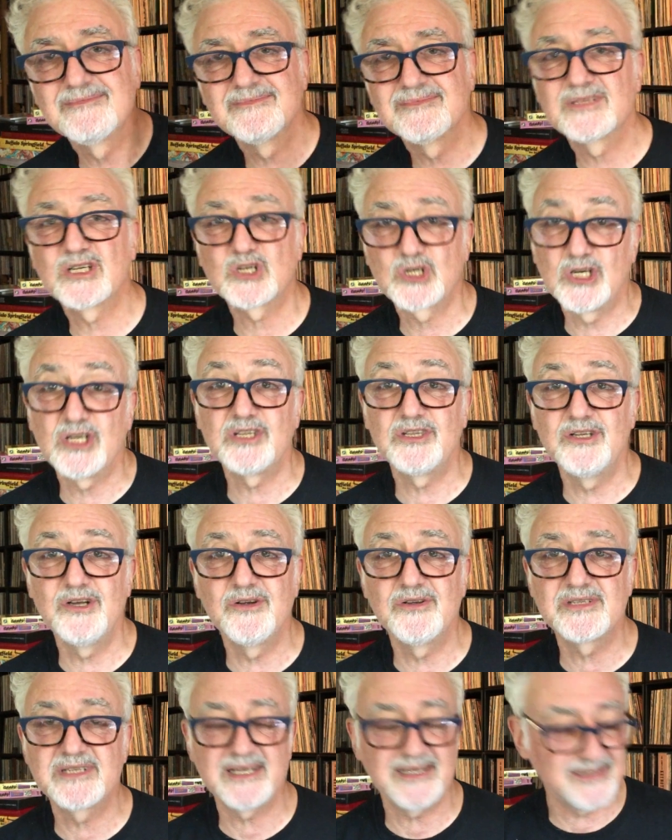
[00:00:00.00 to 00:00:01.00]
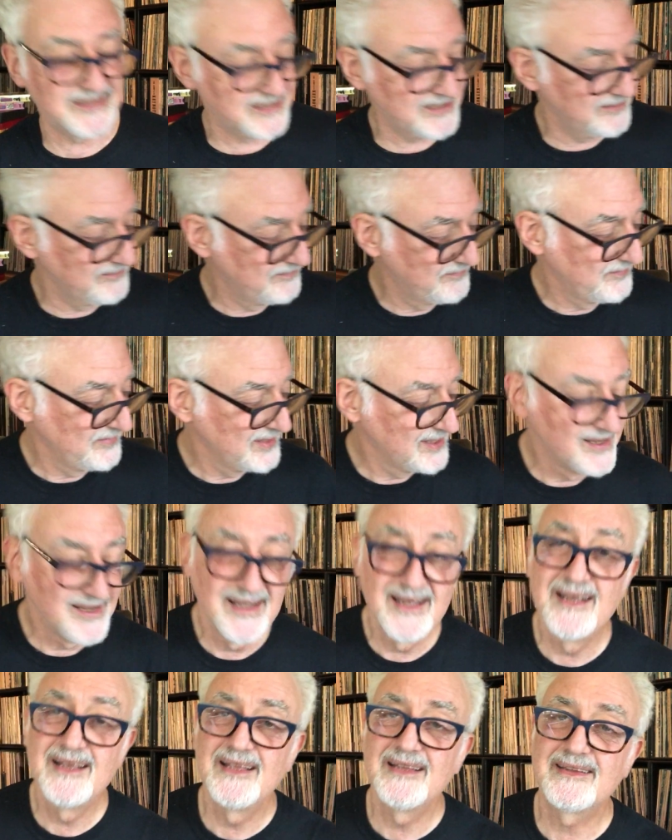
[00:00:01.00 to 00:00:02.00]
the good news is
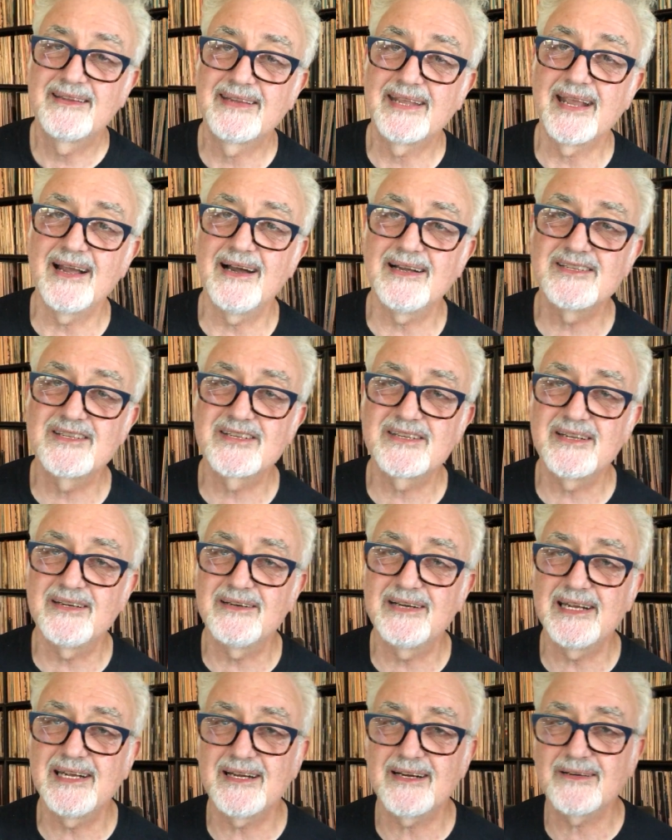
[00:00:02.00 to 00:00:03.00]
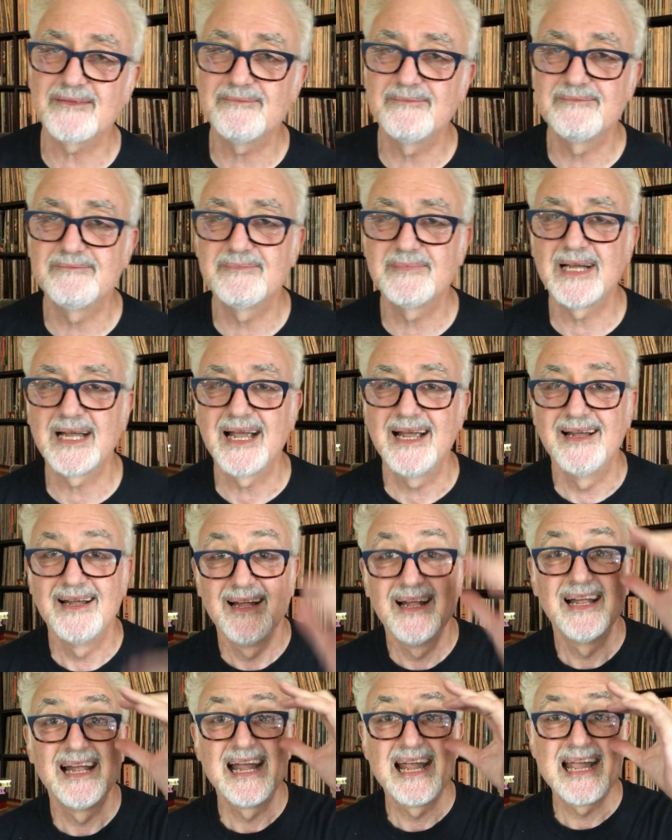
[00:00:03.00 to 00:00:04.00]
Dion's still here.
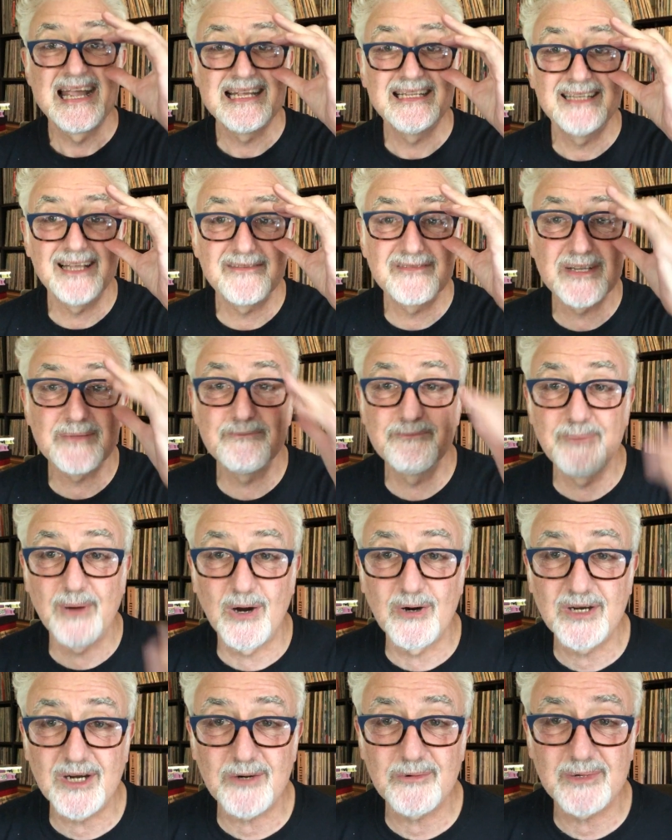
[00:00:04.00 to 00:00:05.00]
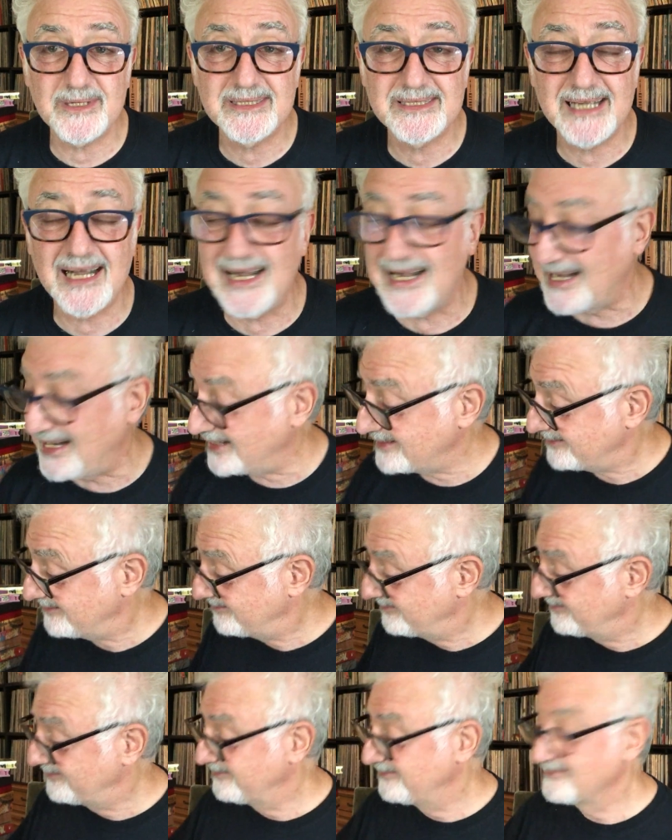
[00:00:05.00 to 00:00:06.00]
He lives in Boca Raton.
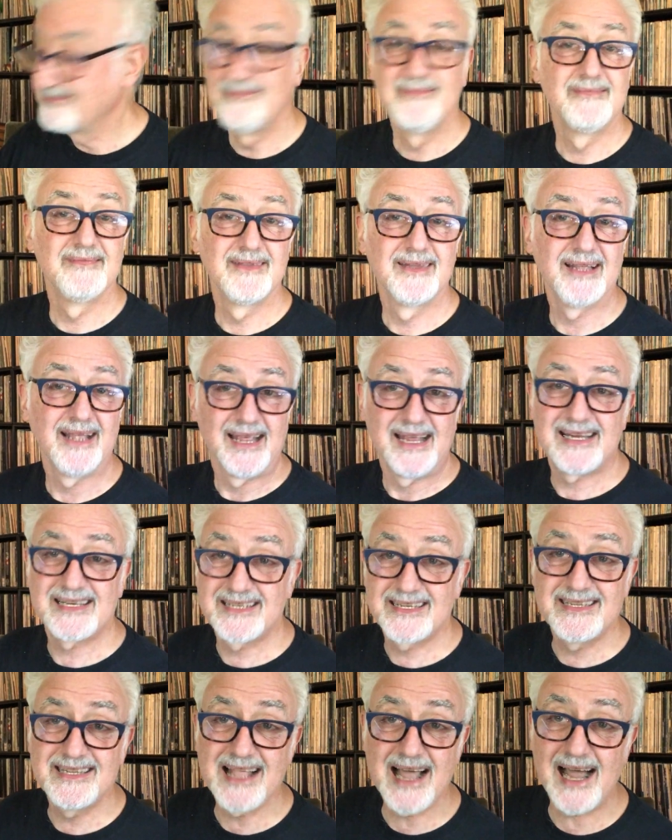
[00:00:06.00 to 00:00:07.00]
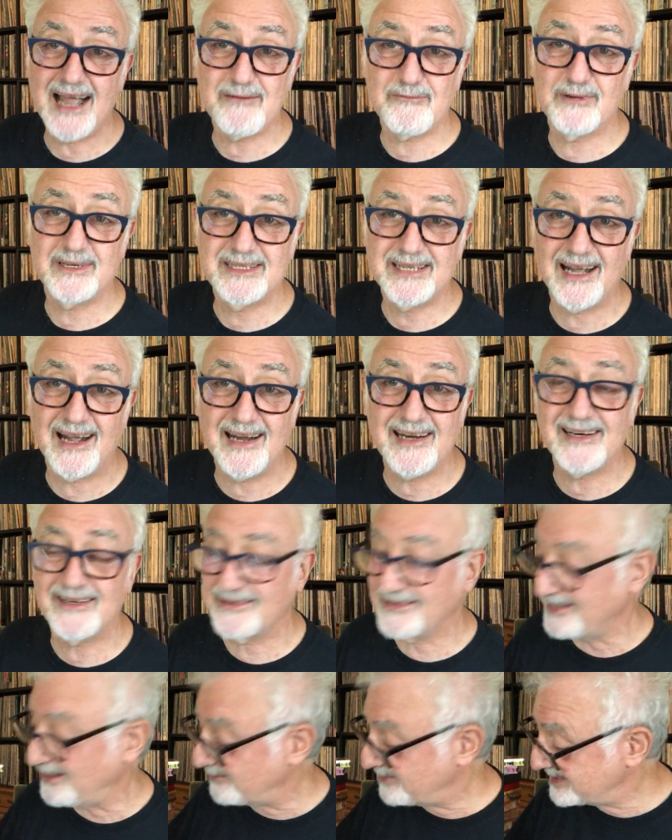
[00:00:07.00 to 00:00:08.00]
He's not retired,
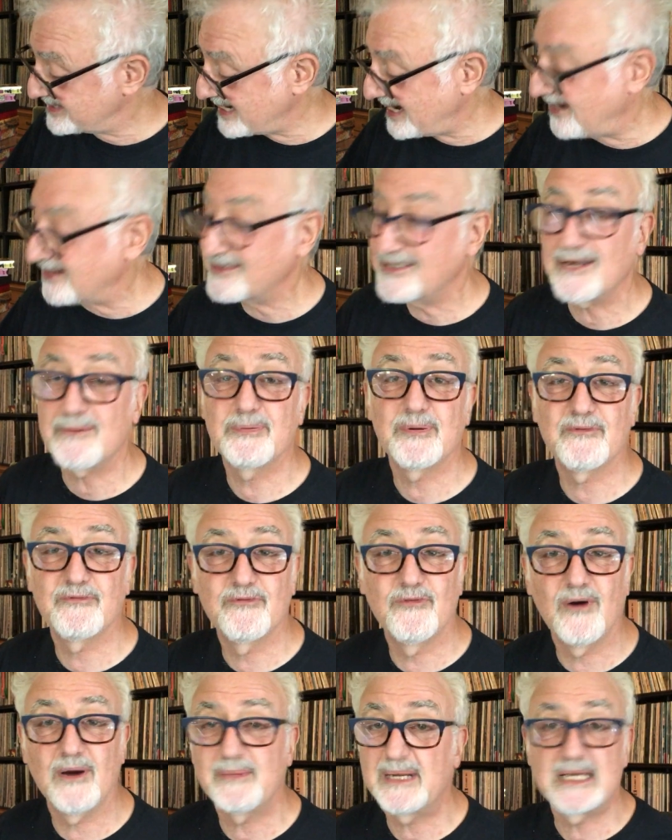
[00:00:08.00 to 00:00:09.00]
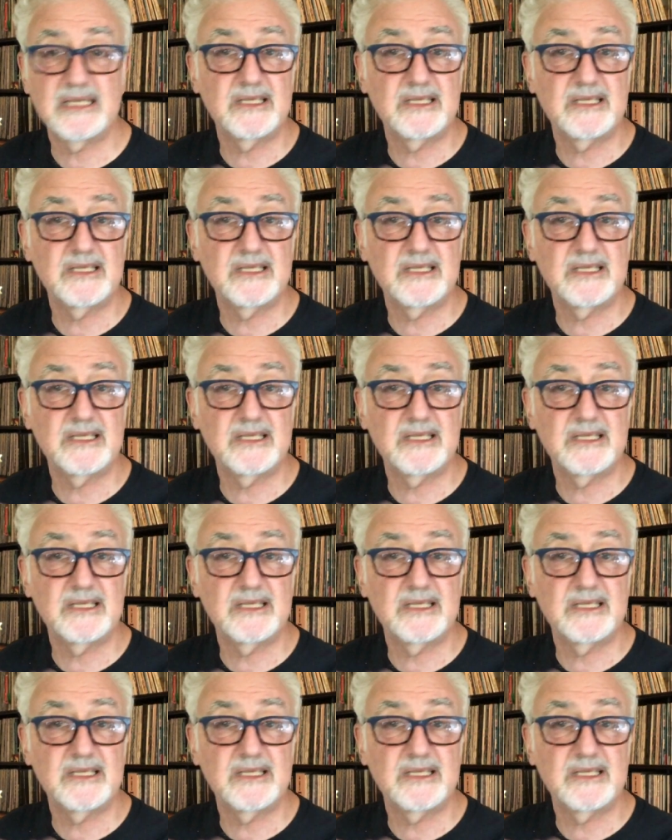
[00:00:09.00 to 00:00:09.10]
though. He's out there performing. He